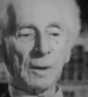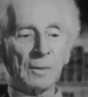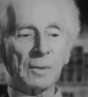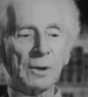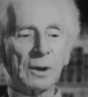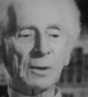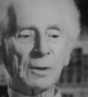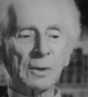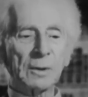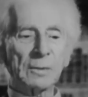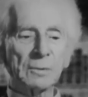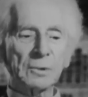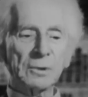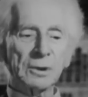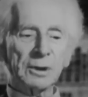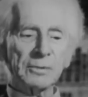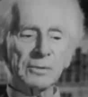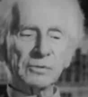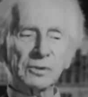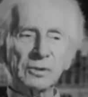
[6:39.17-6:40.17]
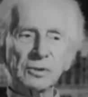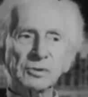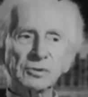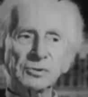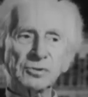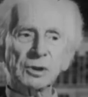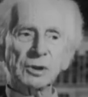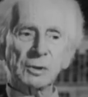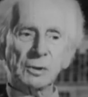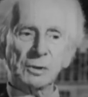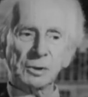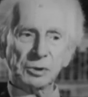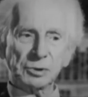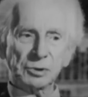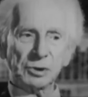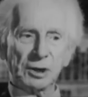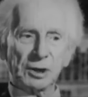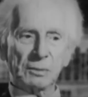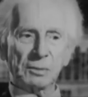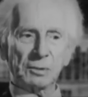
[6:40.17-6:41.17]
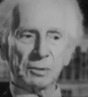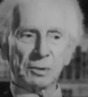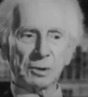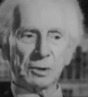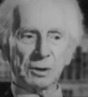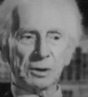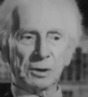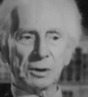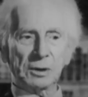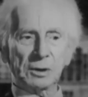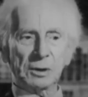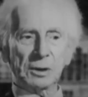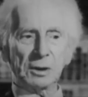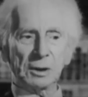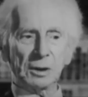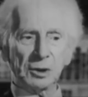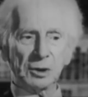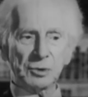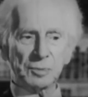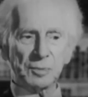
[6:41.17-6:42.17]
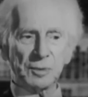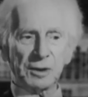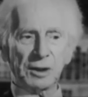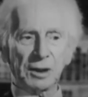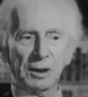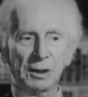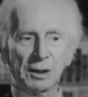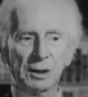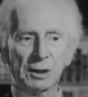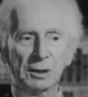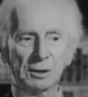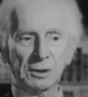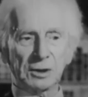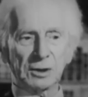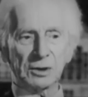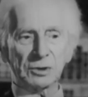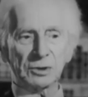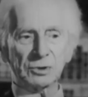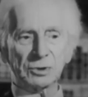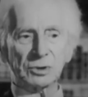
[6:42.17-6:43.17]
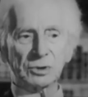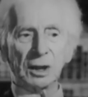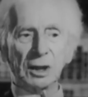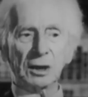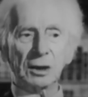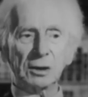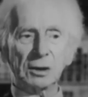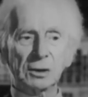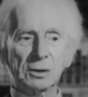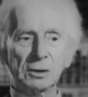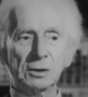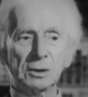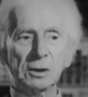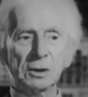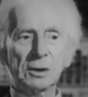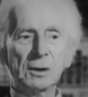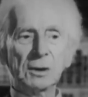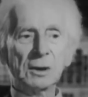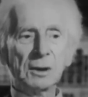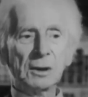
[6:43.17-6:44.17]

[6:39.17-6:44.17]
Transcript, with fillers: Well, one would have to distinguish there between English-speaking countries and